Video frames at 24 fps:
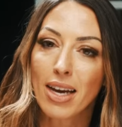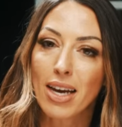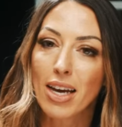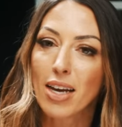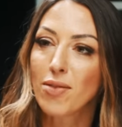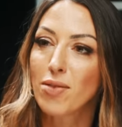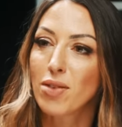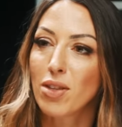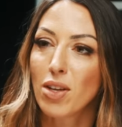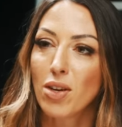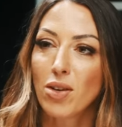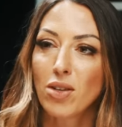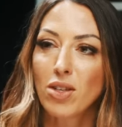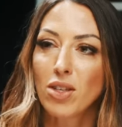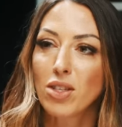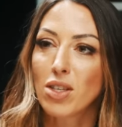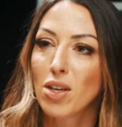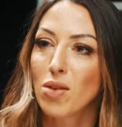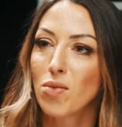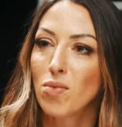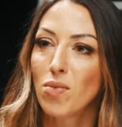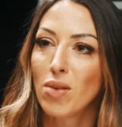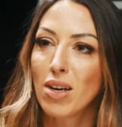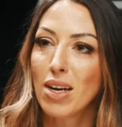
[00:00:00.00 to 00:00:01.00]
even though you
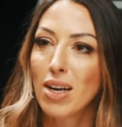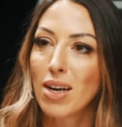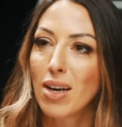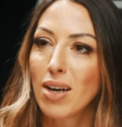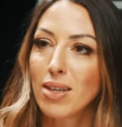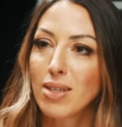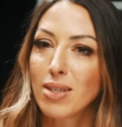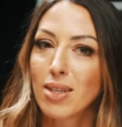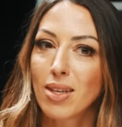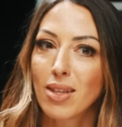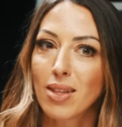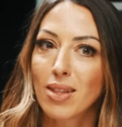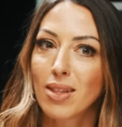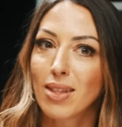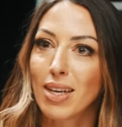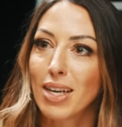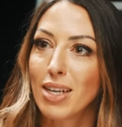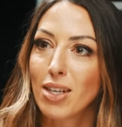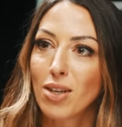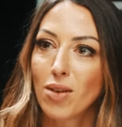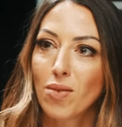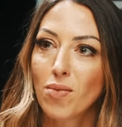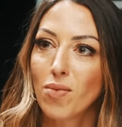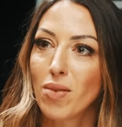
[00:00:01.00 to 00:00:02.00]
don't realise that
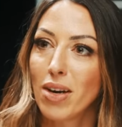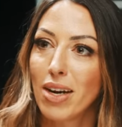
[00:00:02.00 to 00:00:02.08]
they don't